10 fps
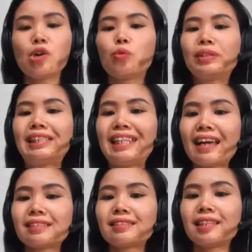with
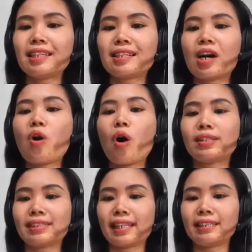less silica
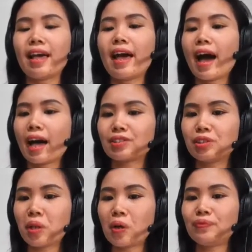content has
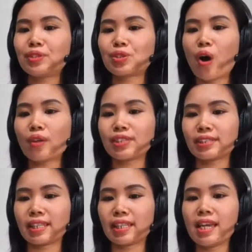low
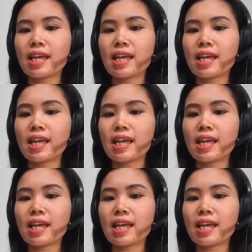viscosity,